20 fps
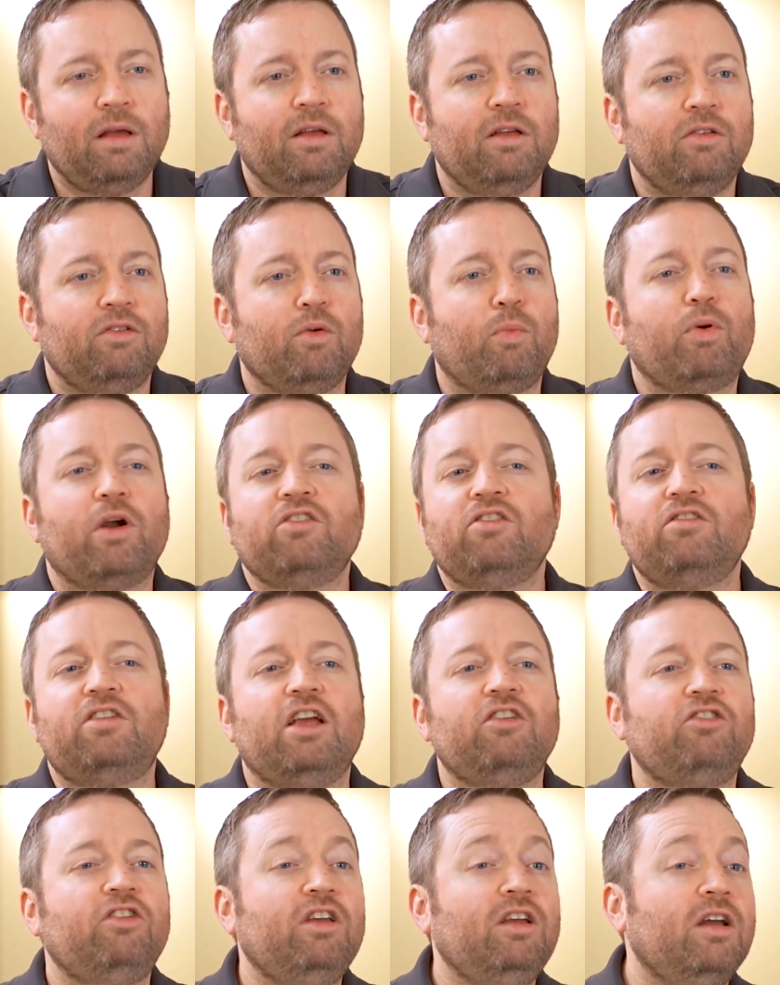So
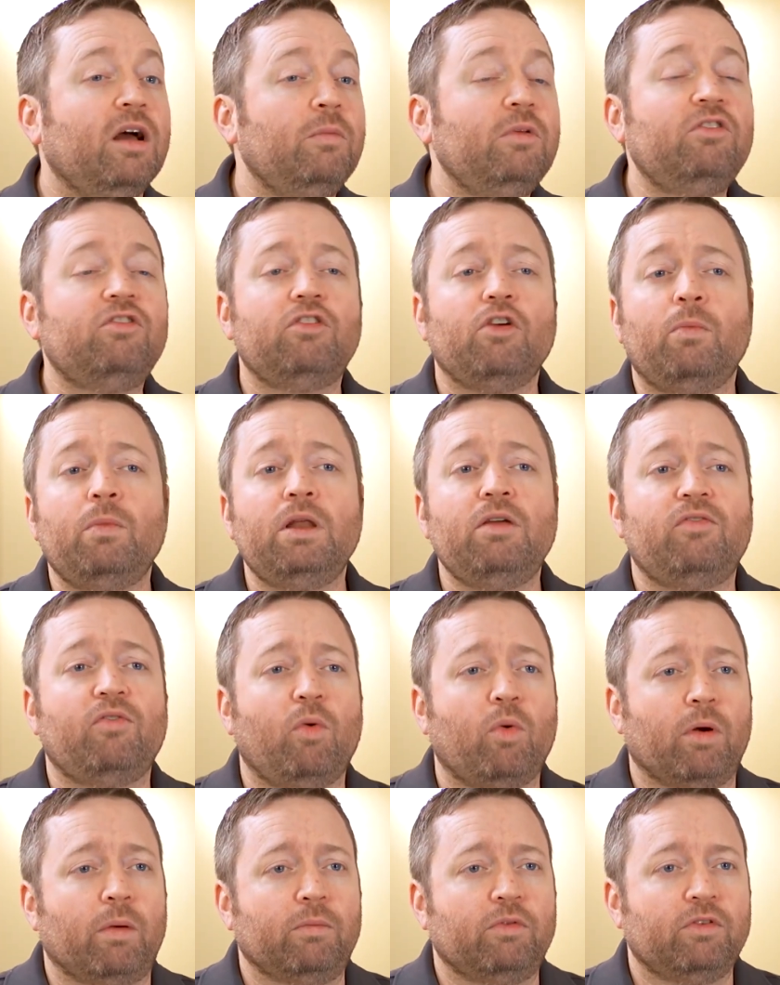presentation can come in so many
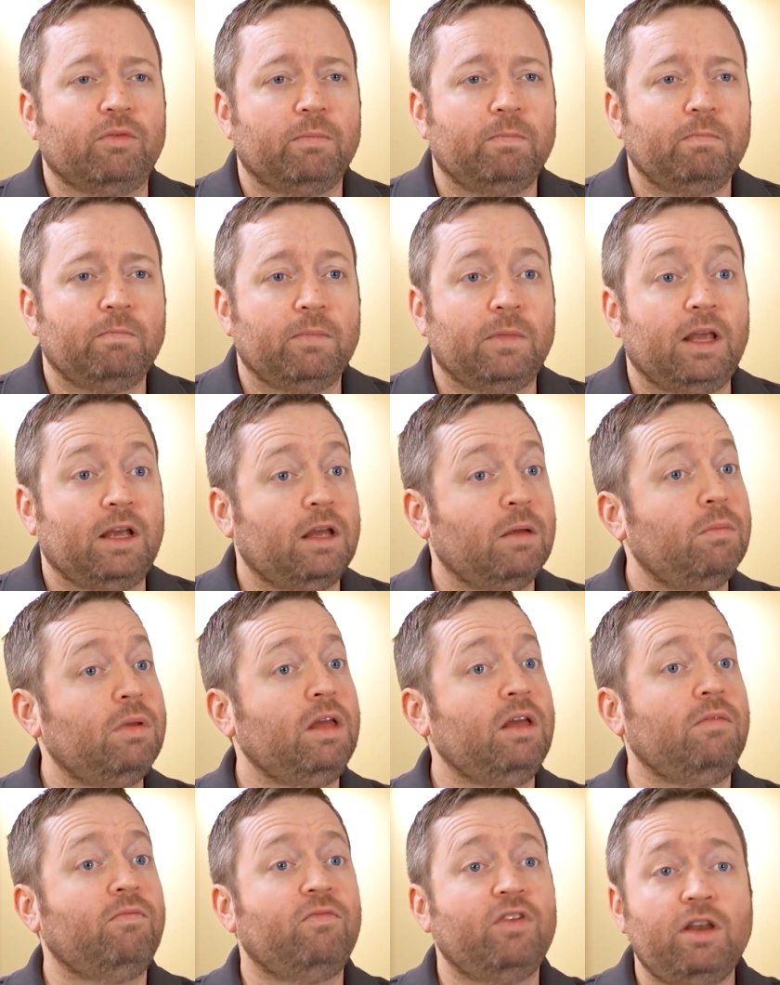forms. It can
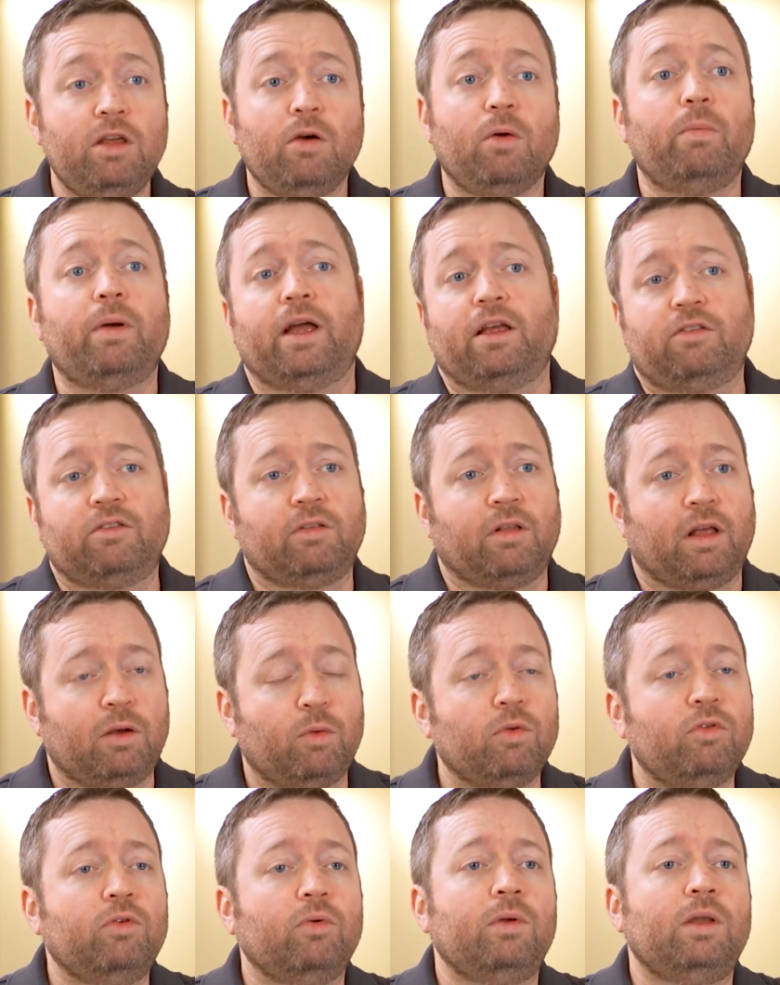be video-based, like
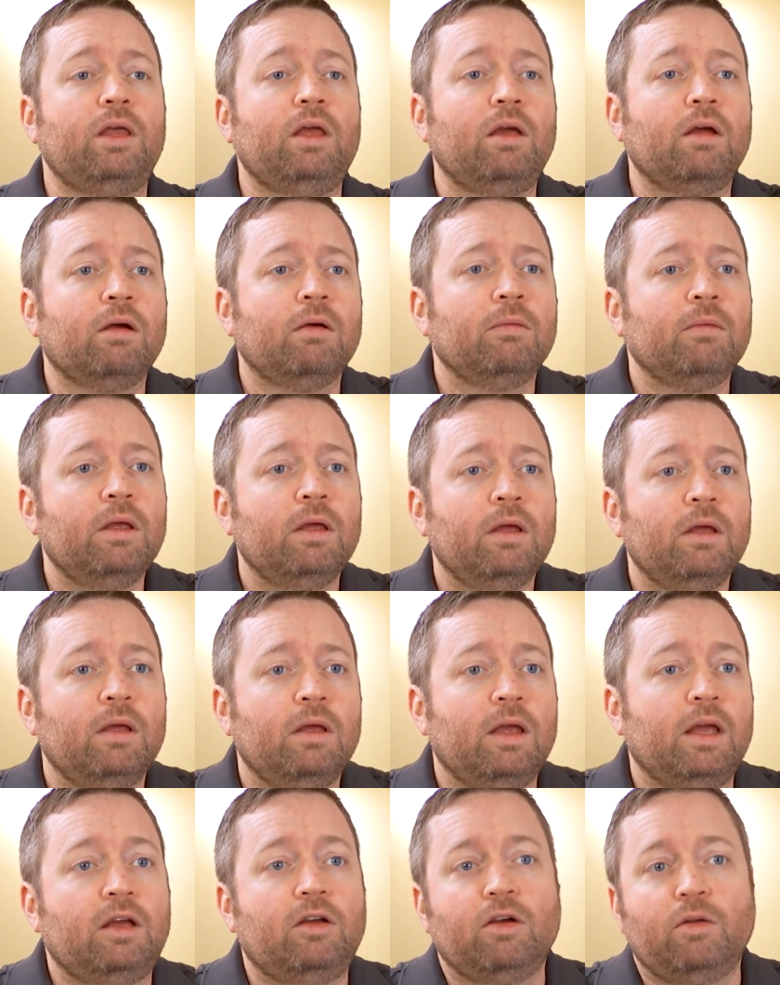we're doing here.
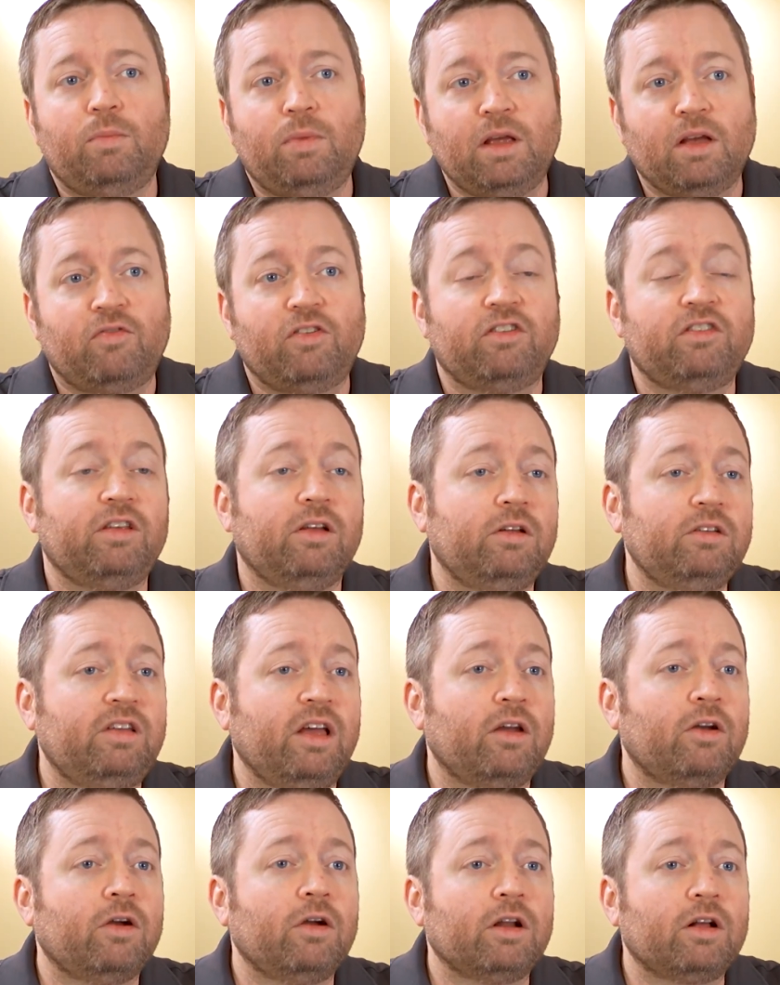It could be a
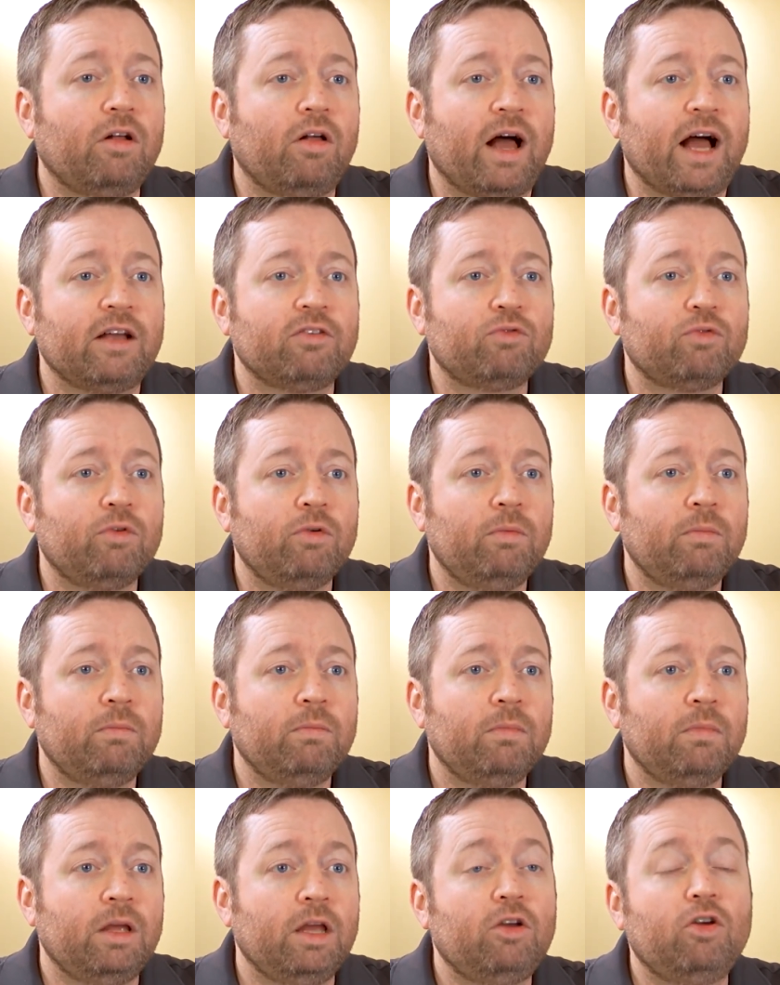facilitator in a classroom.
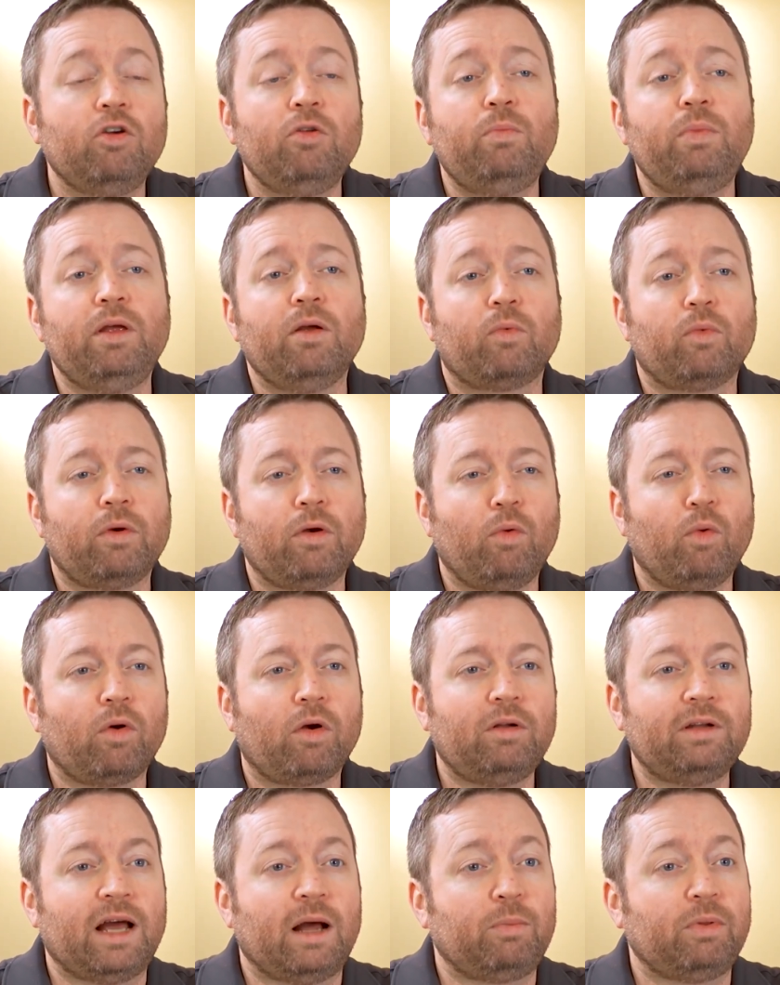It could be a
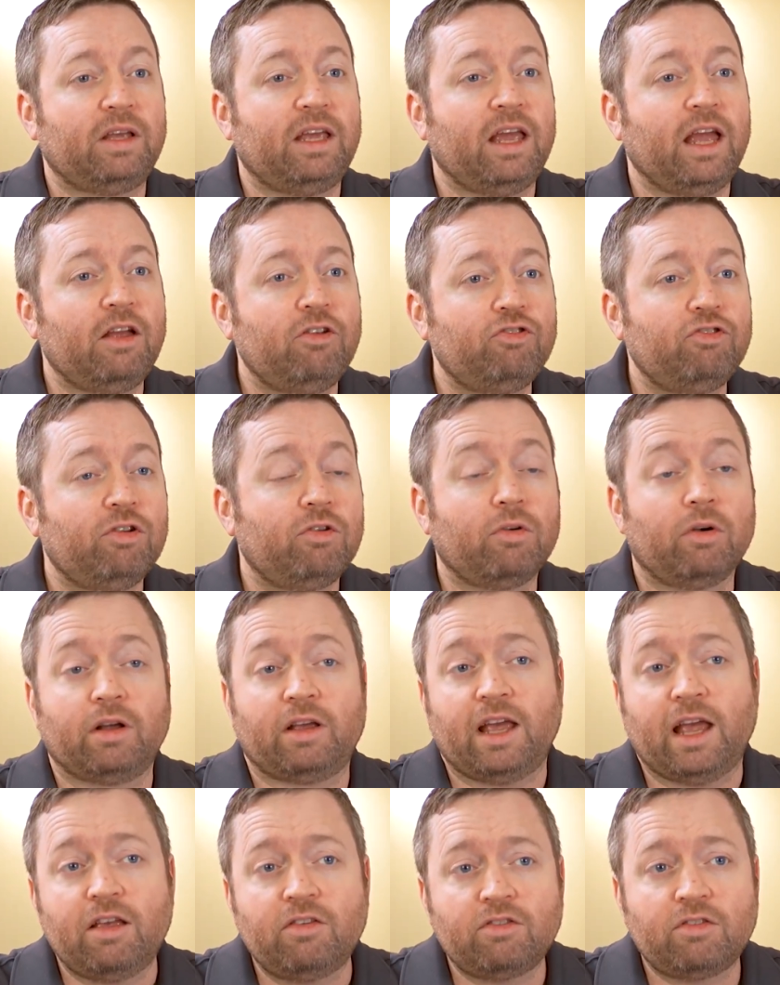real-world application or a
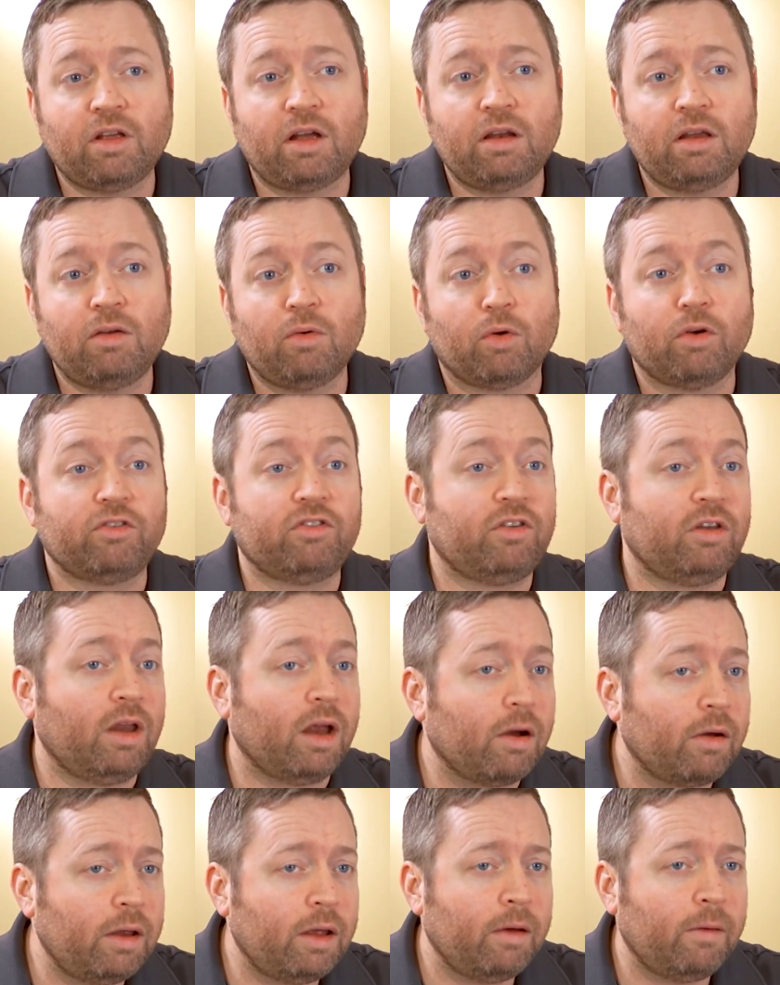case study or a
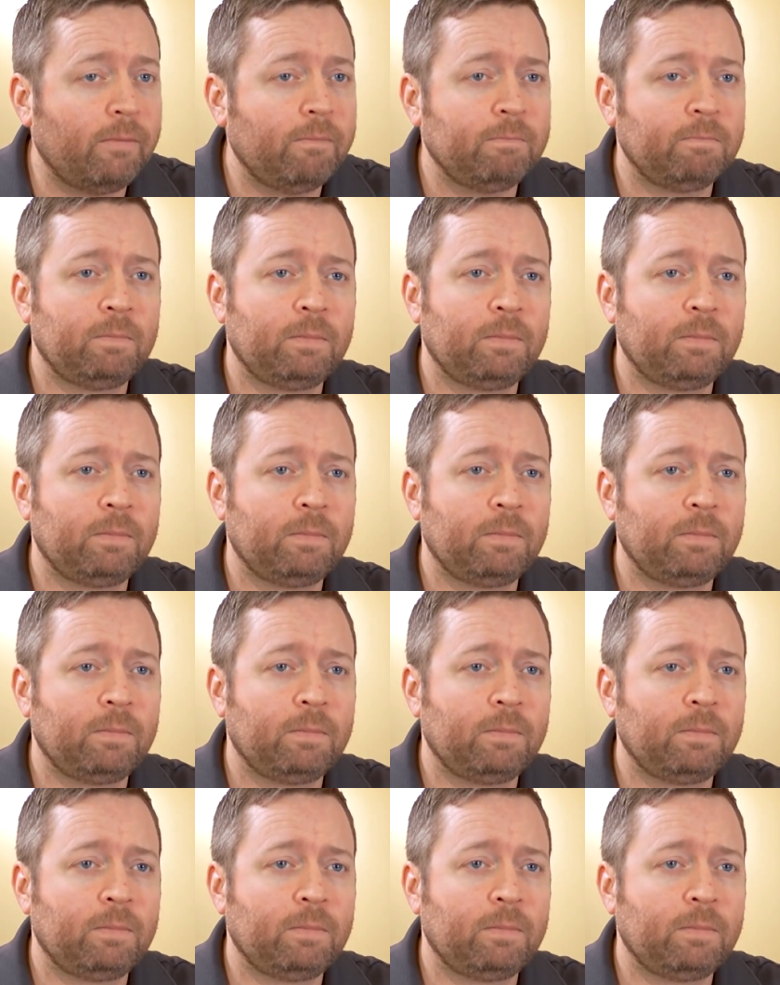scenario.